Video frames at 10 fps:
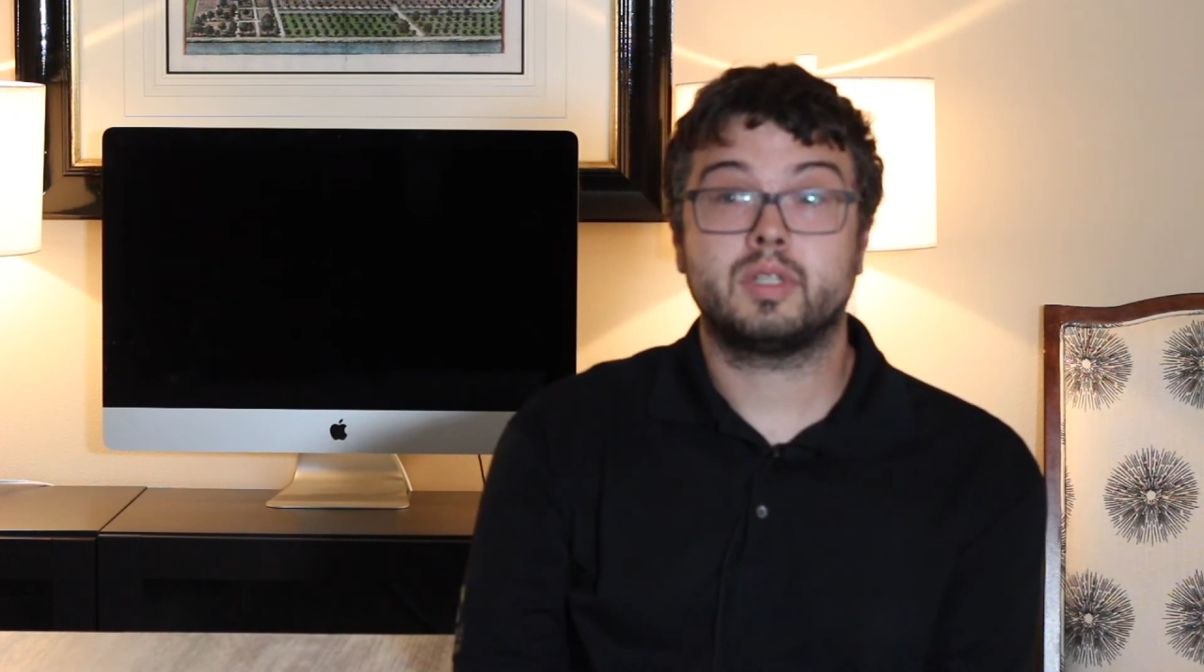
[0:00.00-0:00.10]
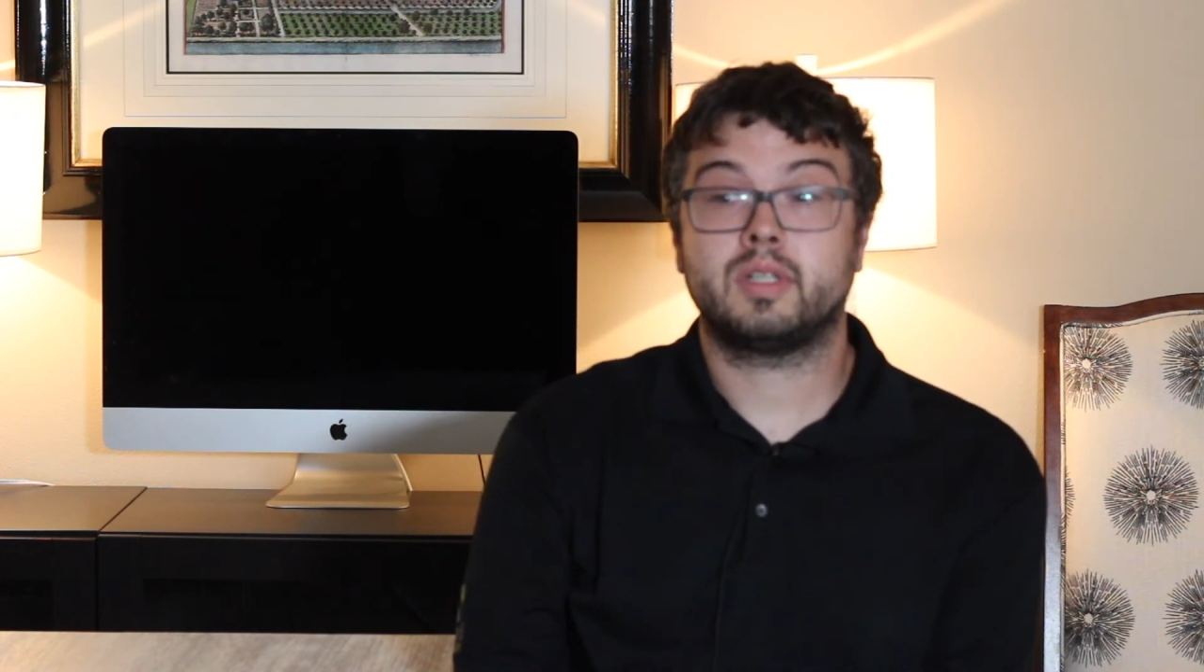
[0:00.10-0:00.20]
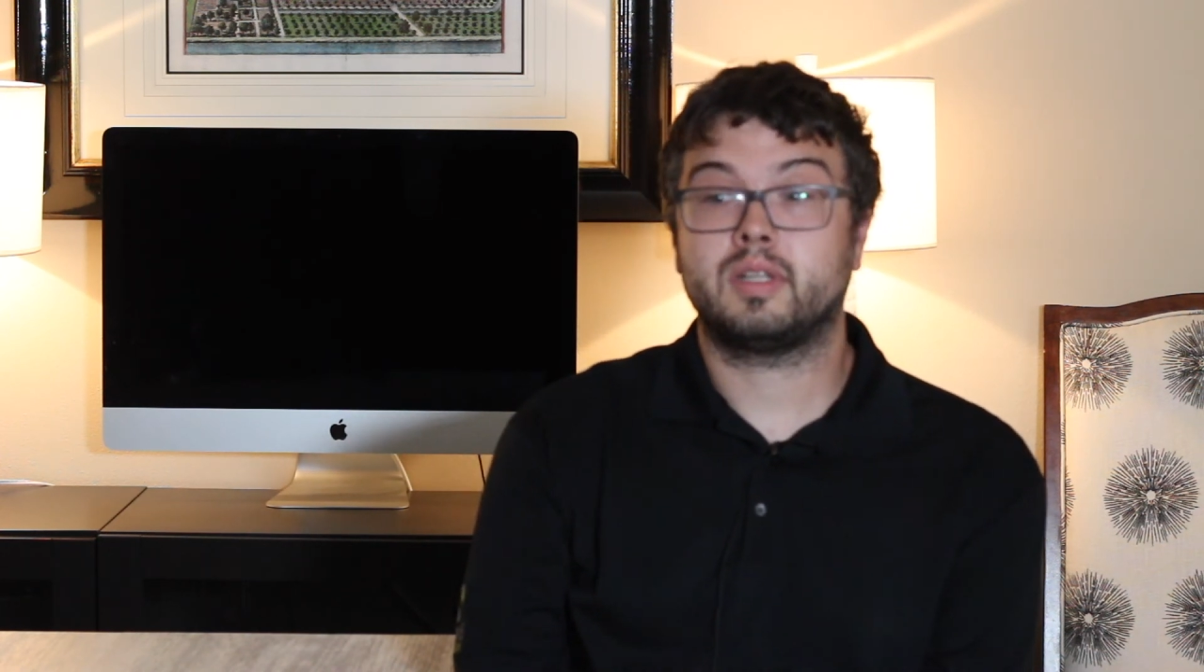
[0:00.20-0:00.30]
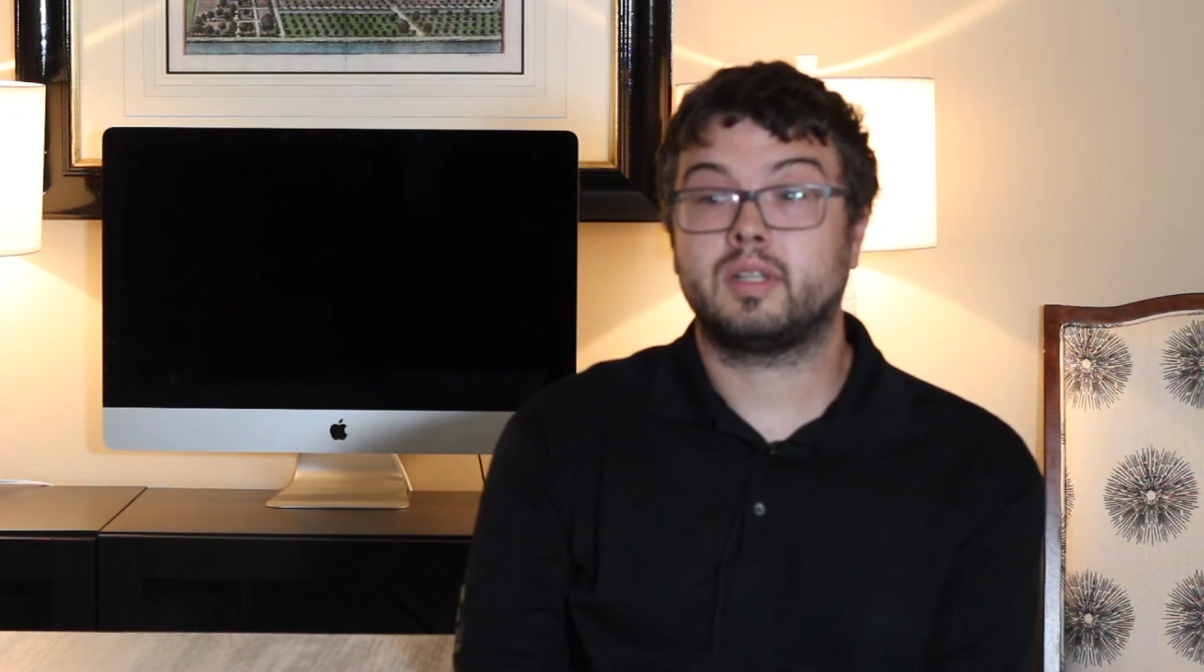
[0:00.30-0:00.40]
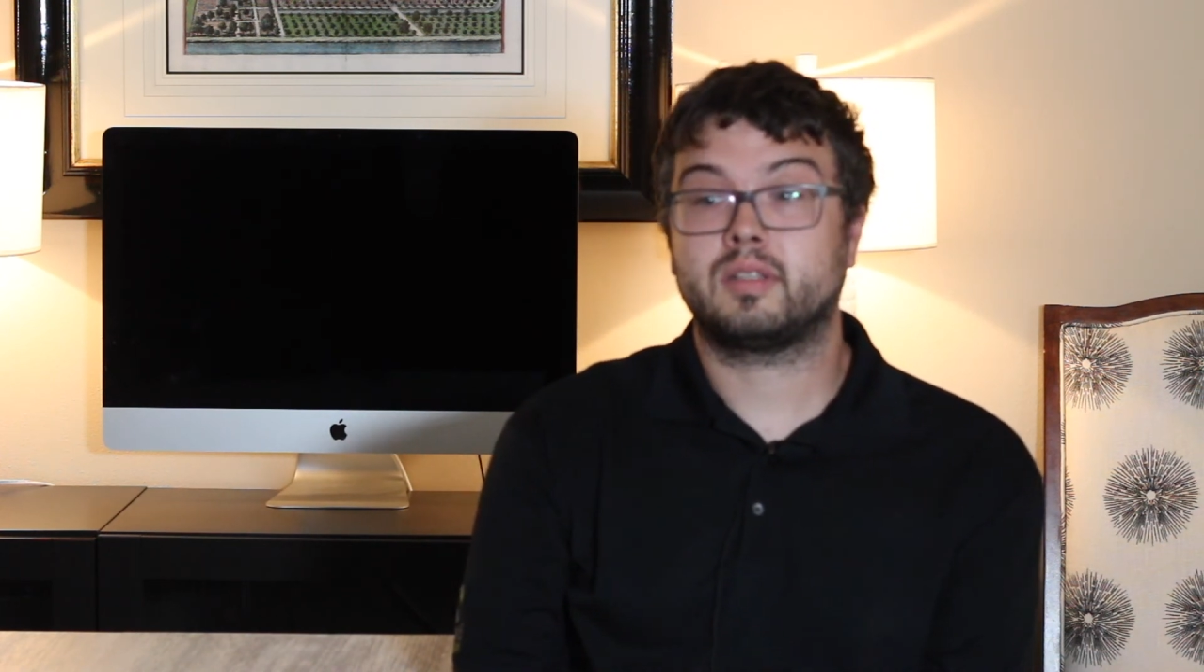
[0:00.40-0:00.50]

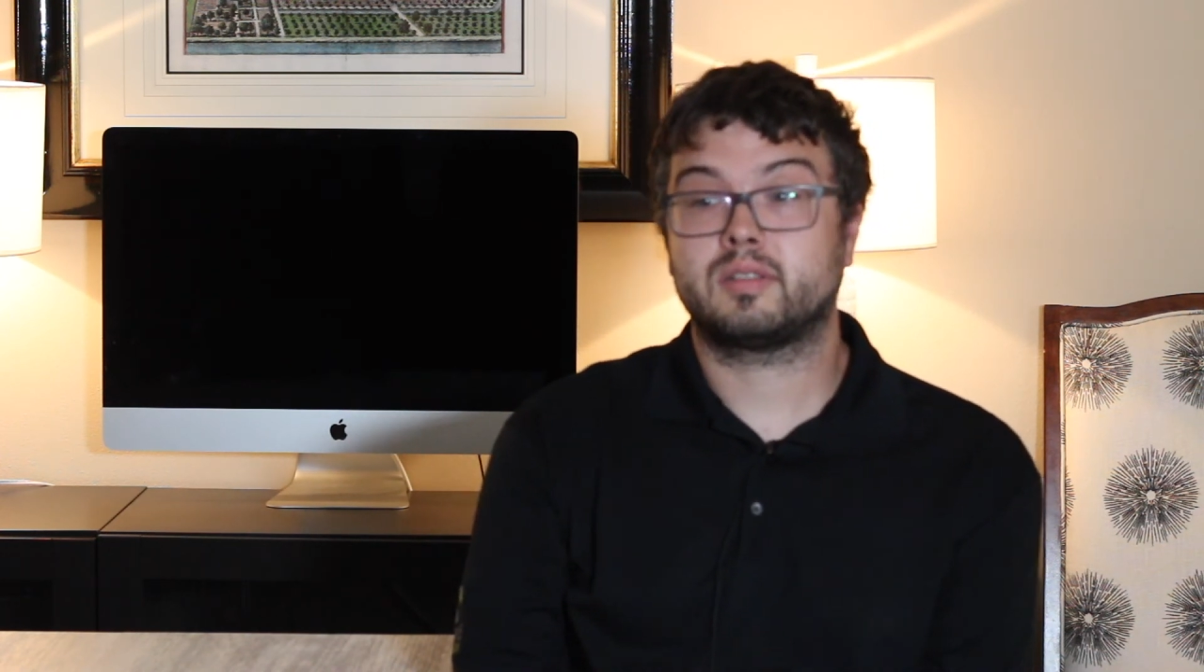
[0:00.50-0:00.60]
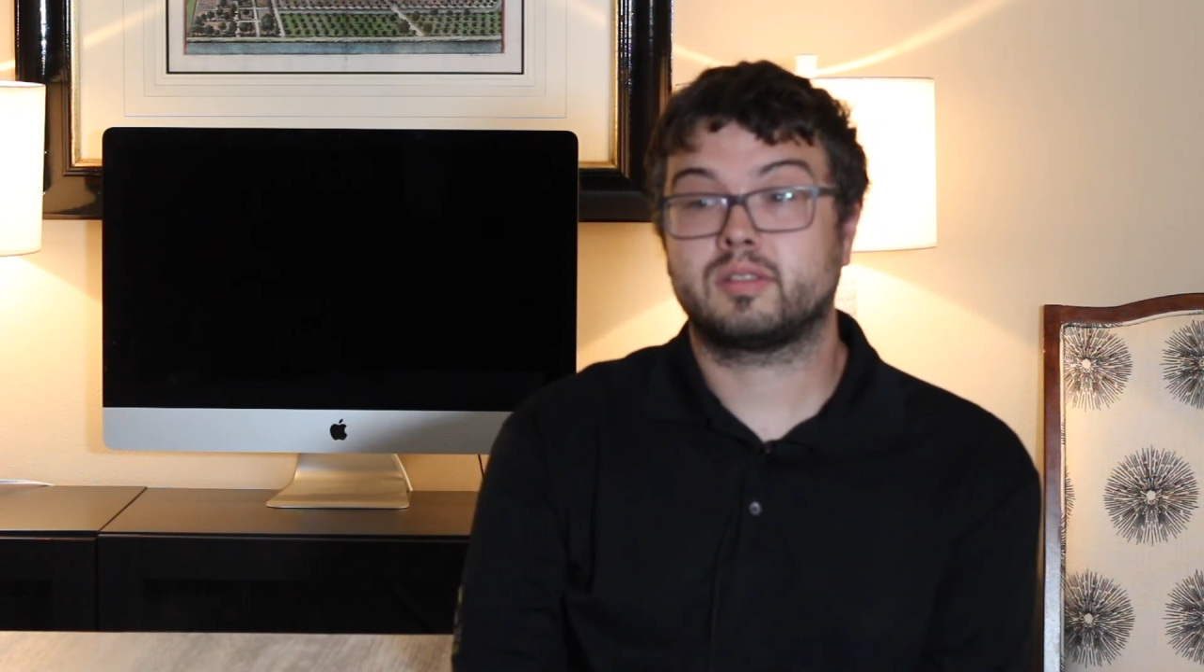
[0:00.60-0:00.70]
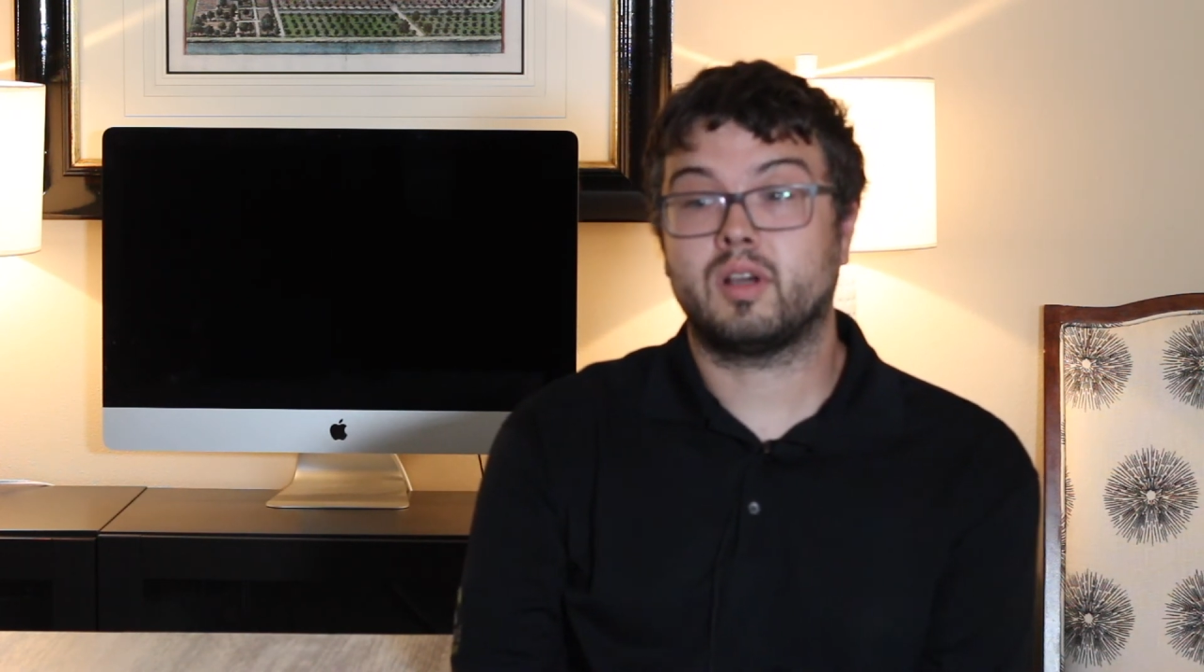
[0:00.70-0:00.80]
It's